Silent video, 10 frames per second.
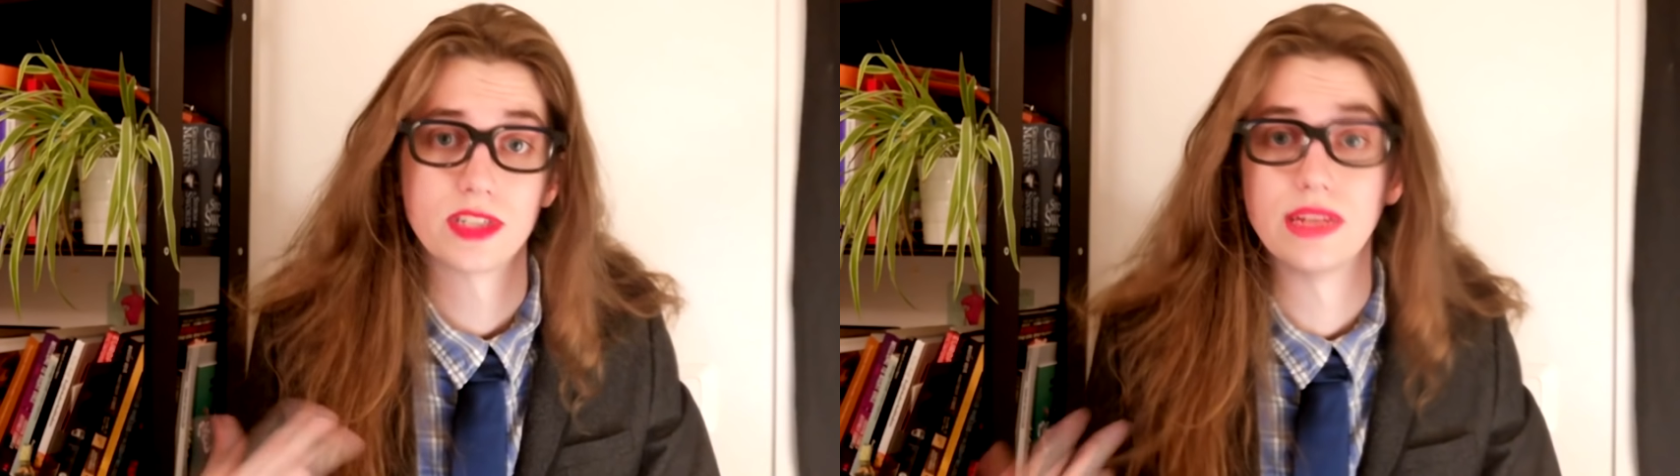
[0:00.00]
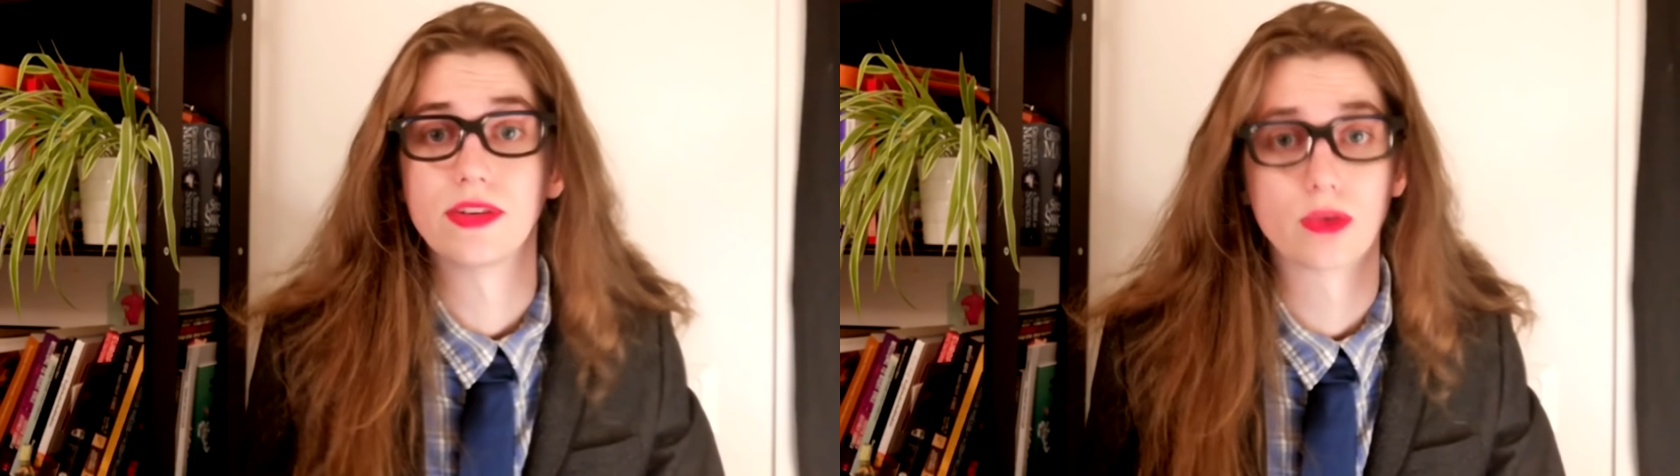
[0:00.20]

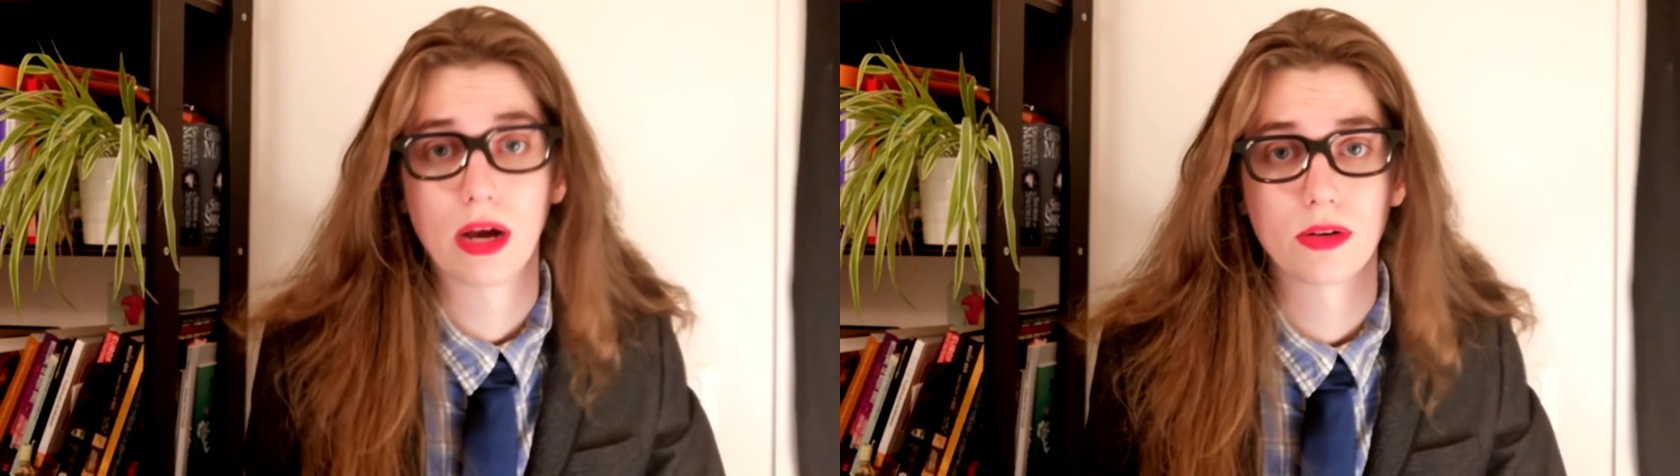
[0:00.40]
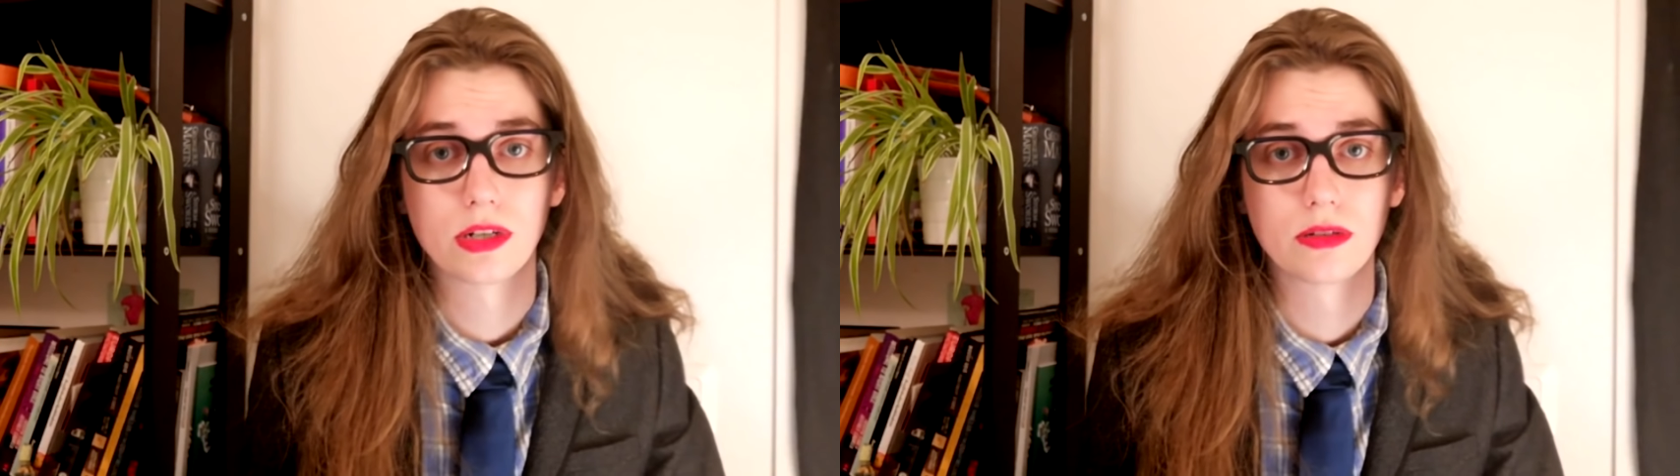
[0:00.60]
of Steven
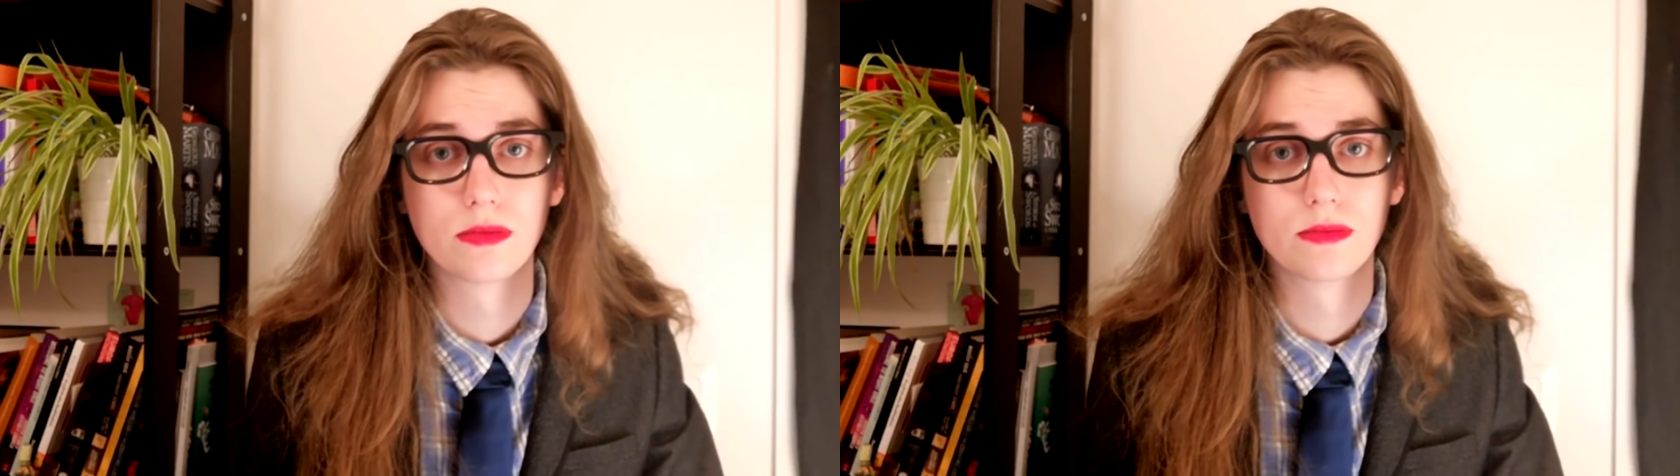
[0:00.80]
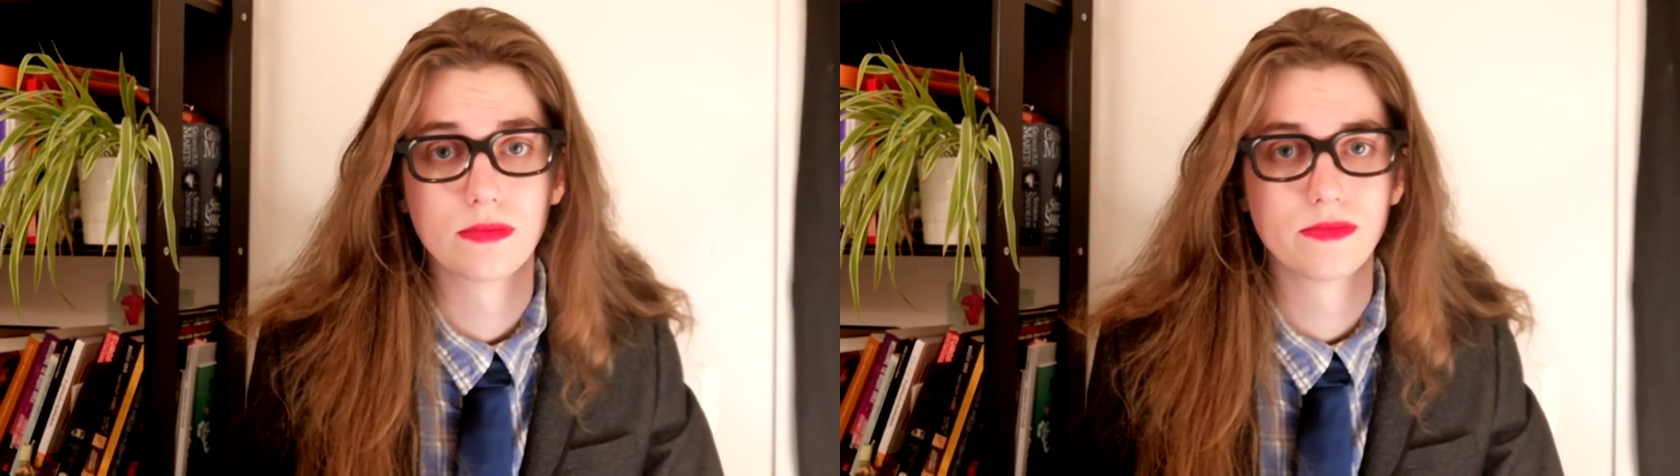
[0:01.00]
Crowder.
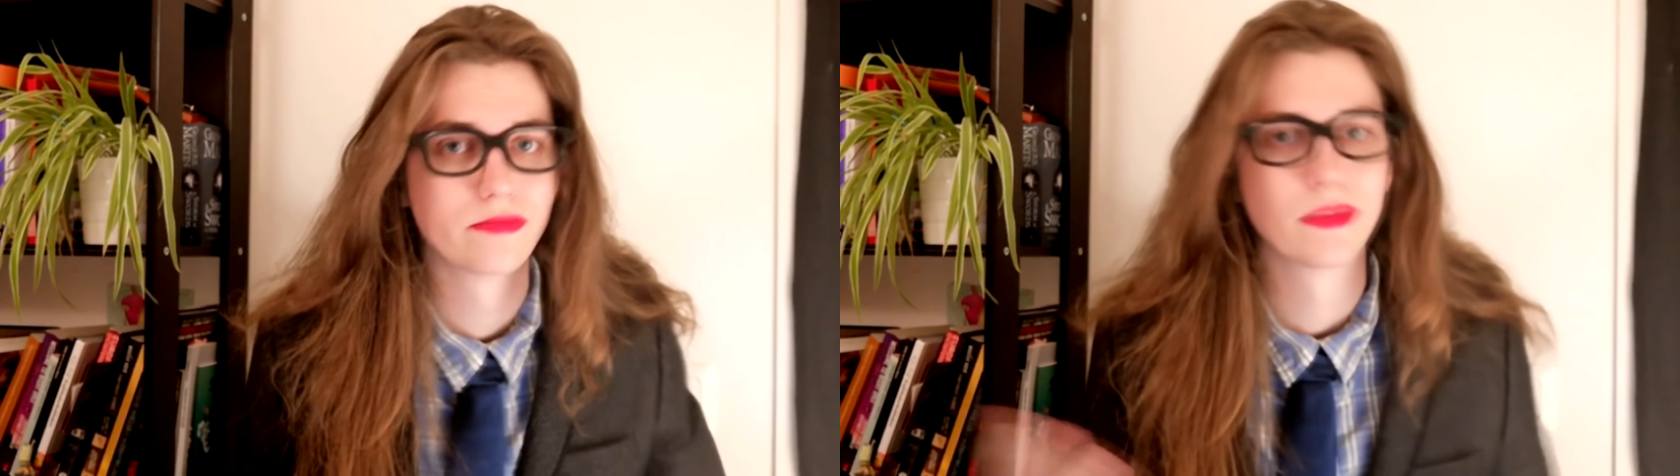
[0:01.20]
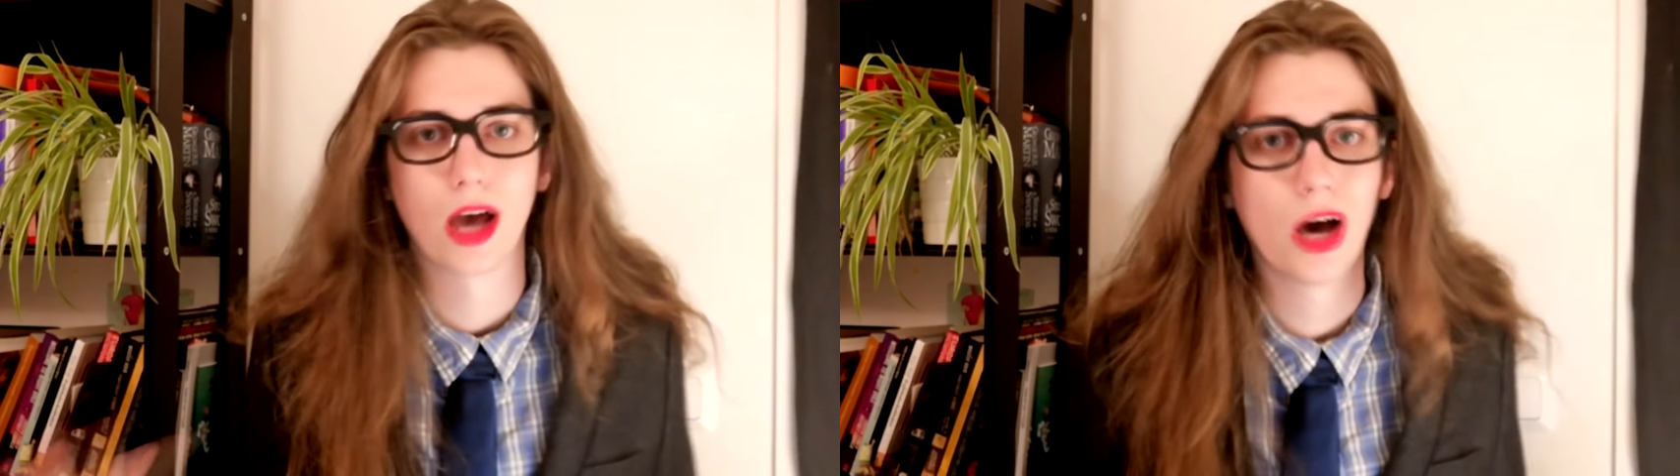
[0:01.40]

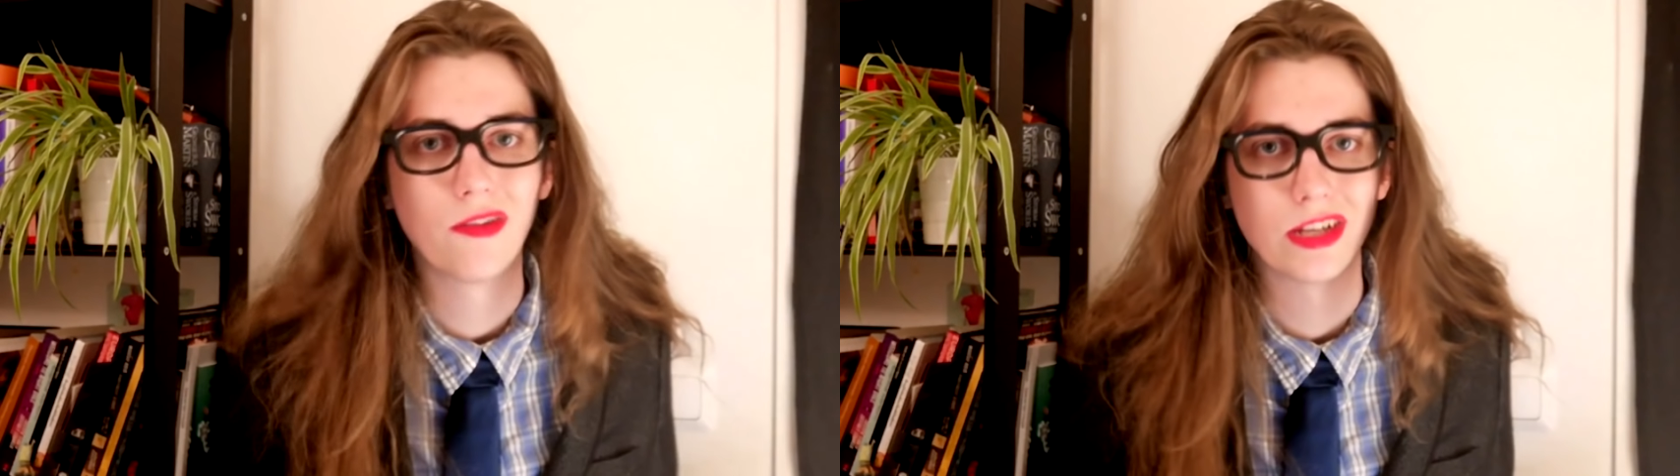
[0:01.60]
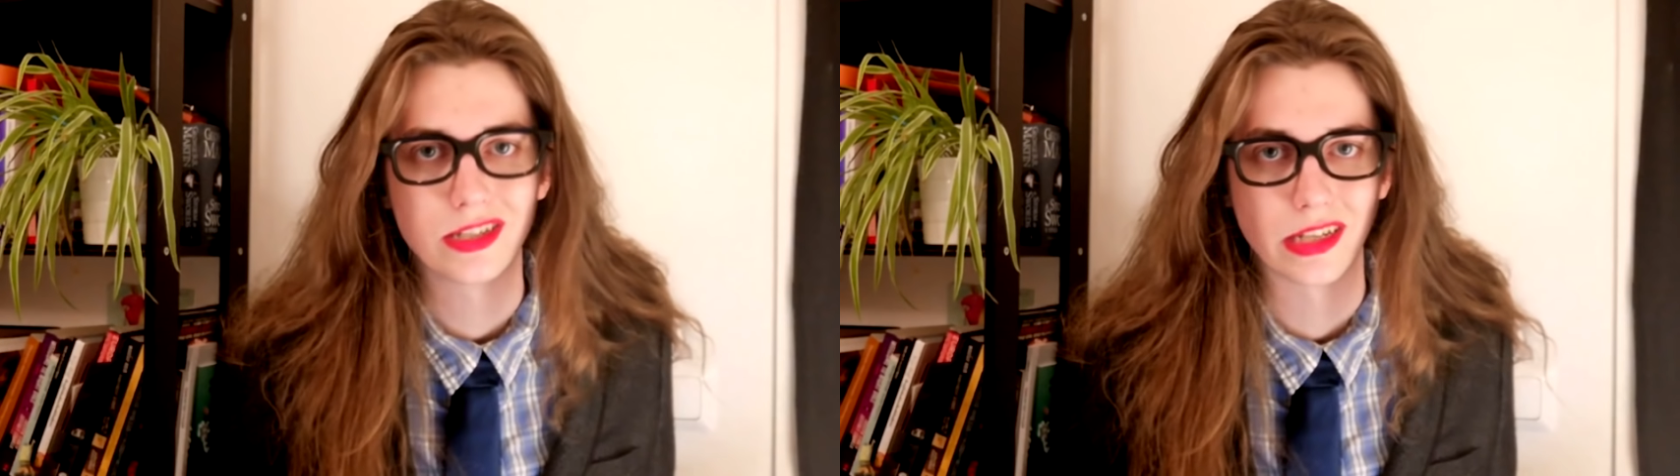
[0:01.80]

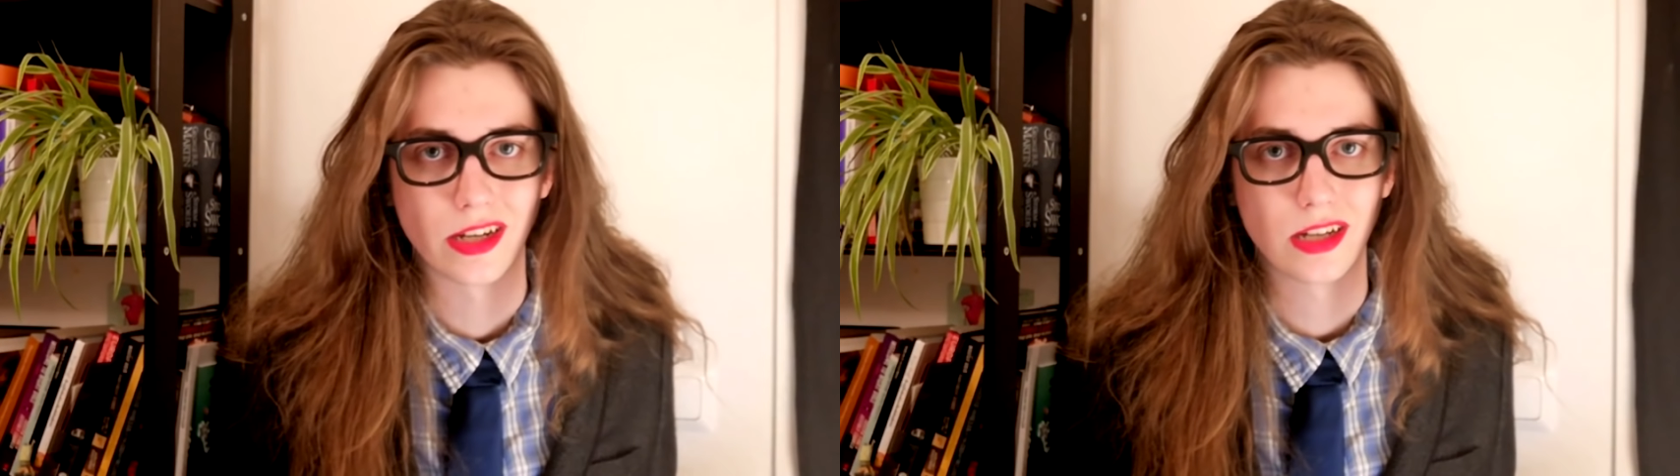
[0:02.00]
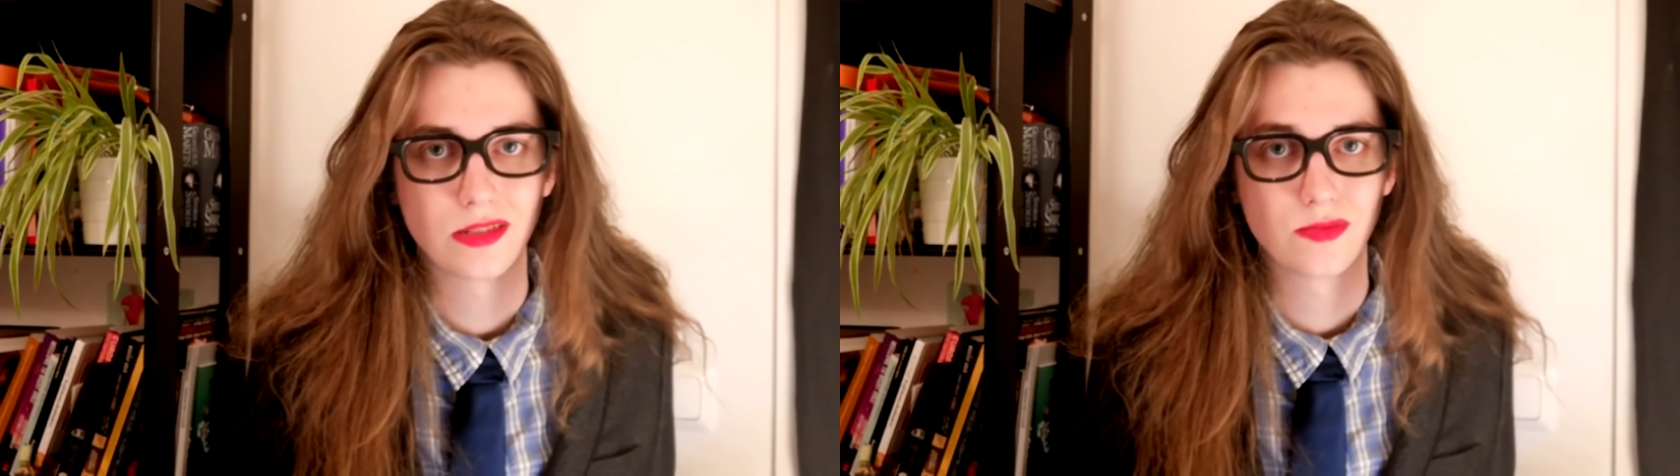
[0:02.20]

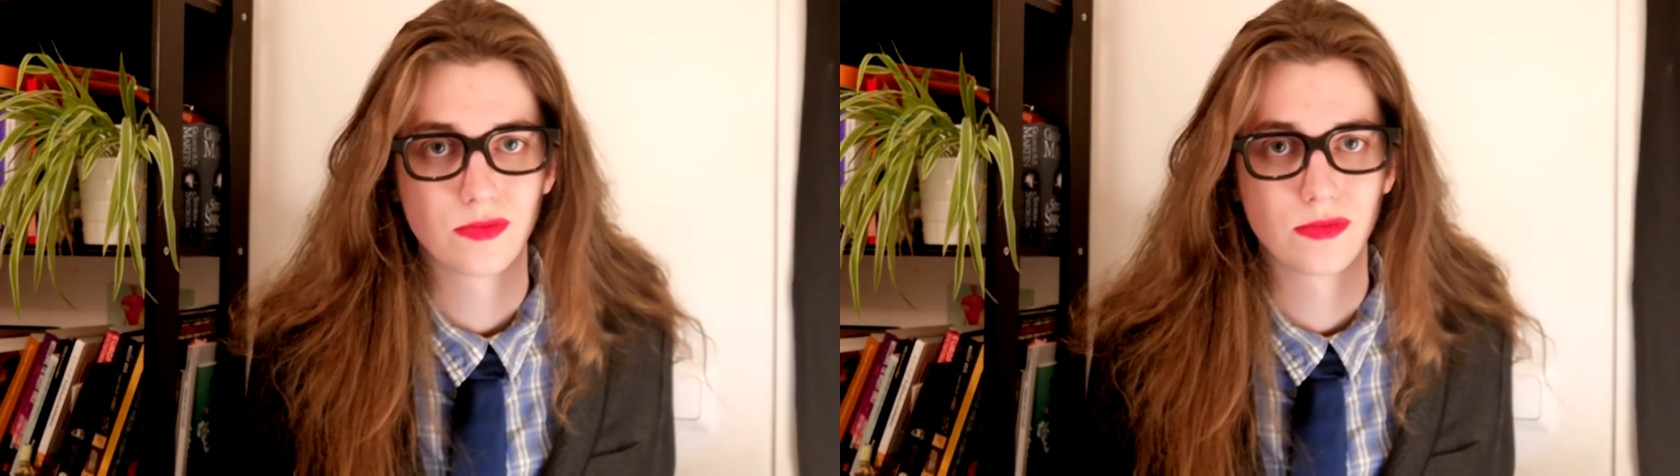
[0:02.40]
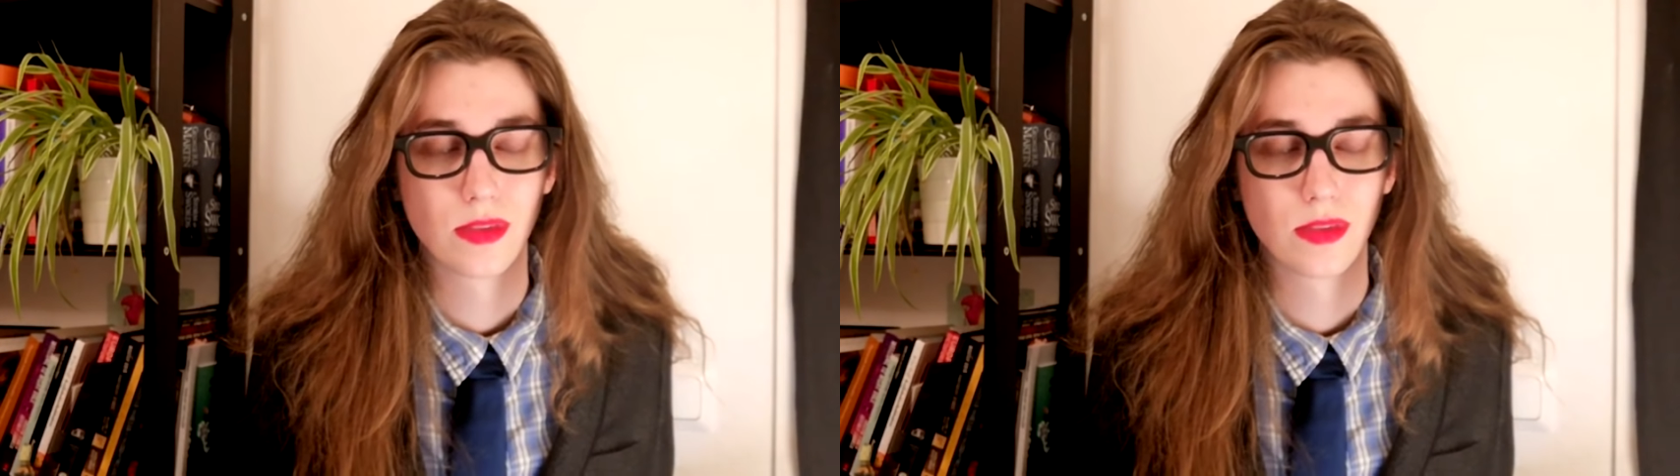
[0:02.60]
Obviously not.